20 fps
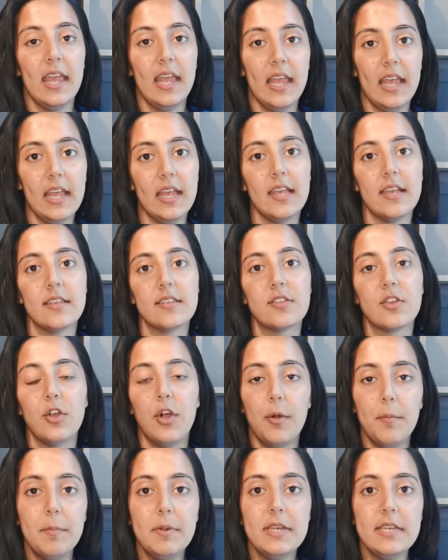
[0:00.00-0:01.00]
is
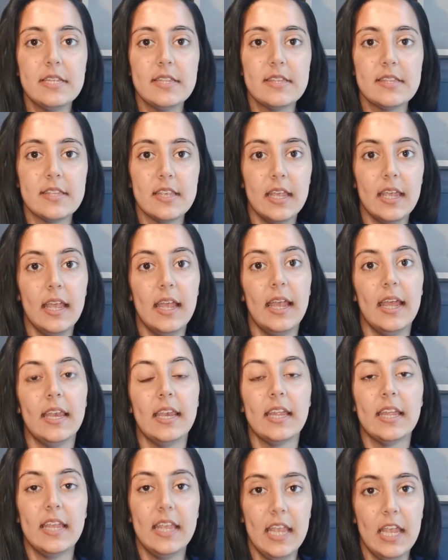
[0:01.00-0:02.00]
competency
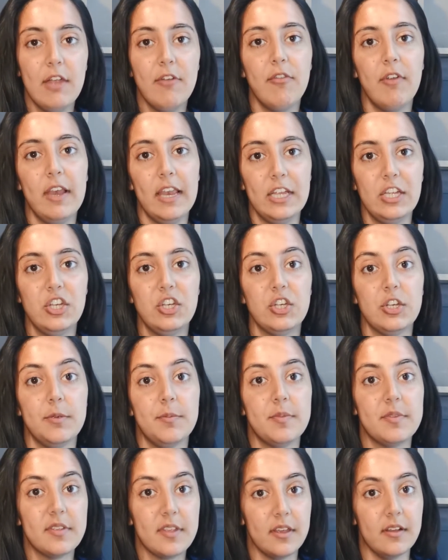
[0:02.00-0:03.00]
in key relationship
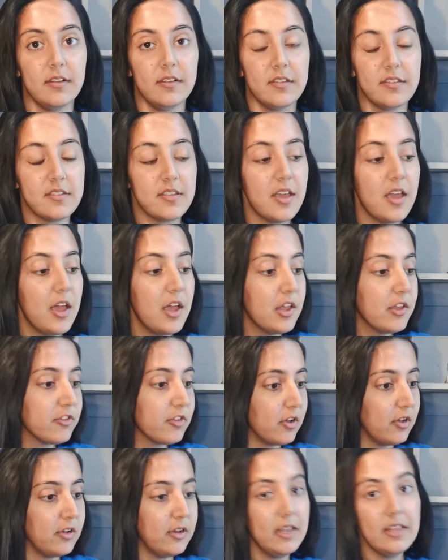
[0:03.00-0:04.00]
skills.
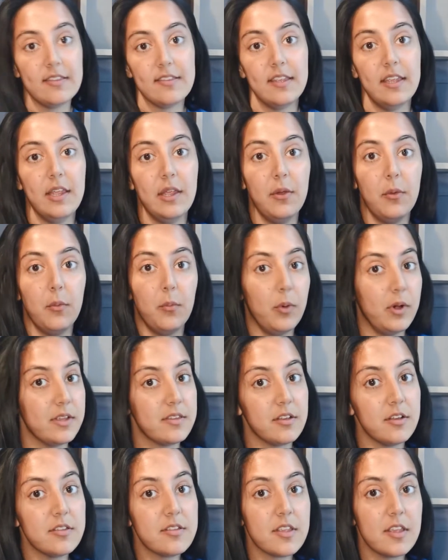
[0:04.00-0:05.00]
So let's see what it's
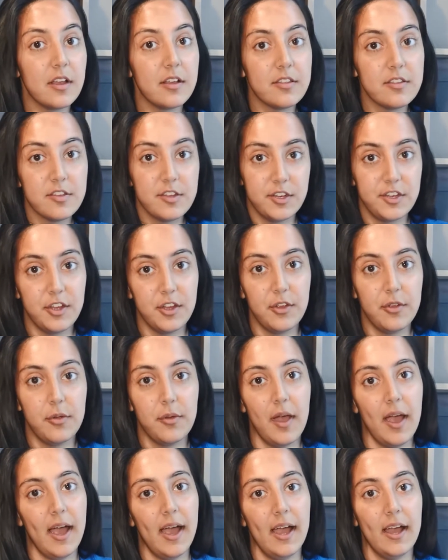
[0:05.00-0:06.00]
asking us to do
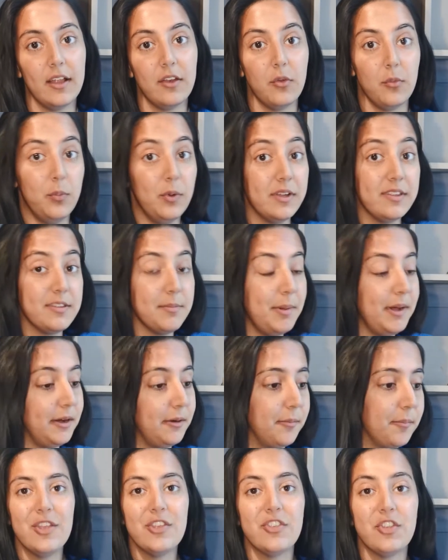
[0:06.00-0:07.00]
and what it's
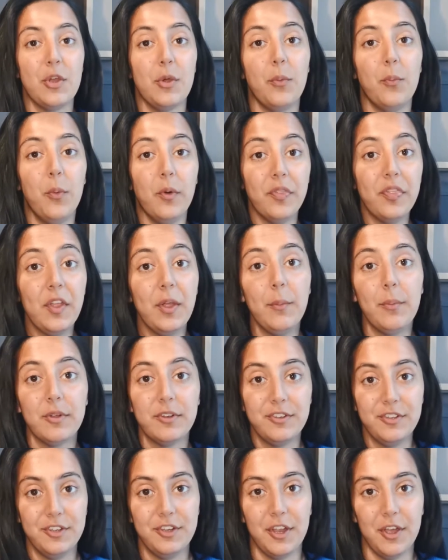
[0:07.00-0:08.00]
about. So what they
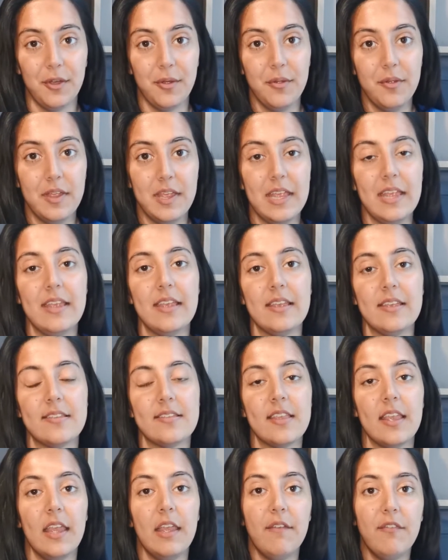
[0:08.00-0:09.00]
want to know
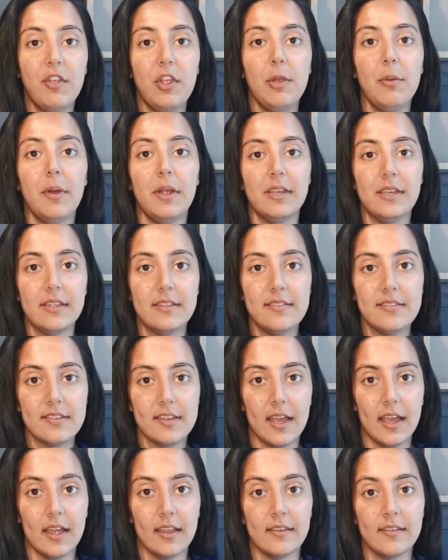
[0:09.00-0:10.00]
is if you
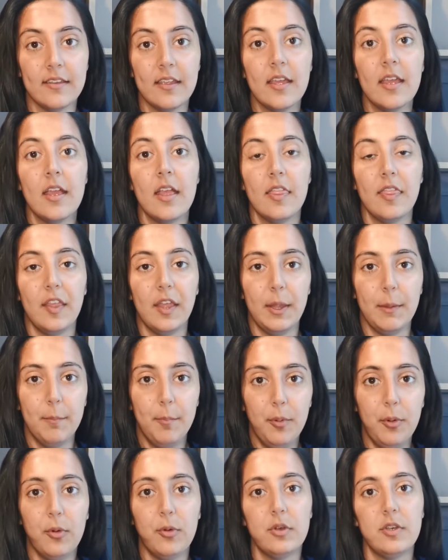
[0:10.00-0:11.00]
understand the
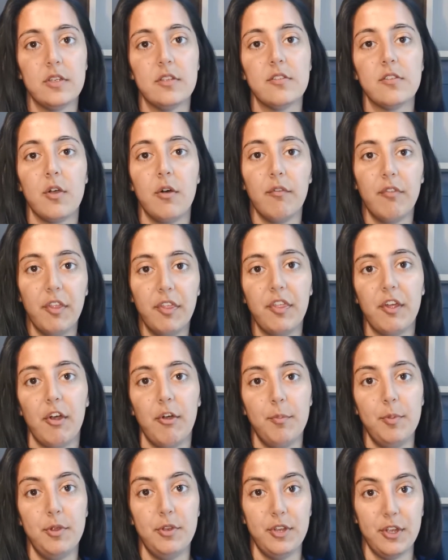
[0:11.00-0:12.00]
importance of the
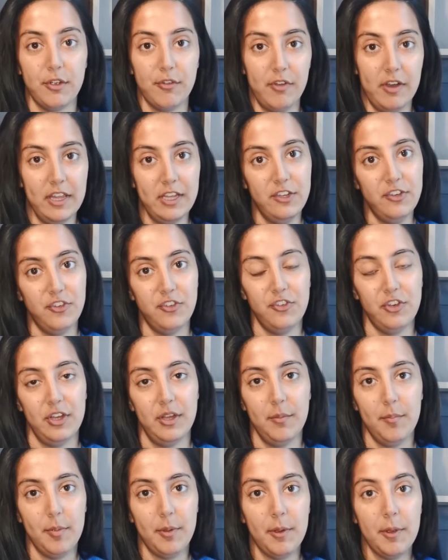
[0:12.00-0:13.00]
therapeutic
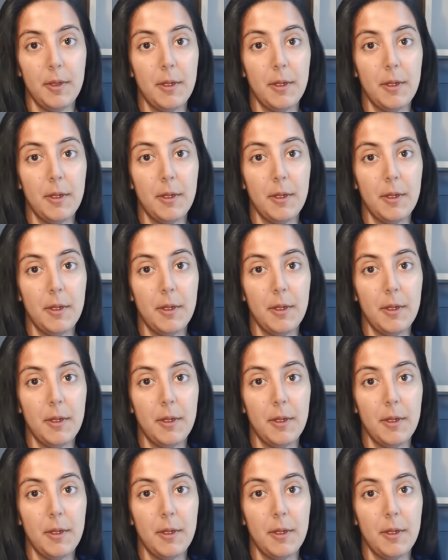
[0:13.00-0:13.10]
relationship.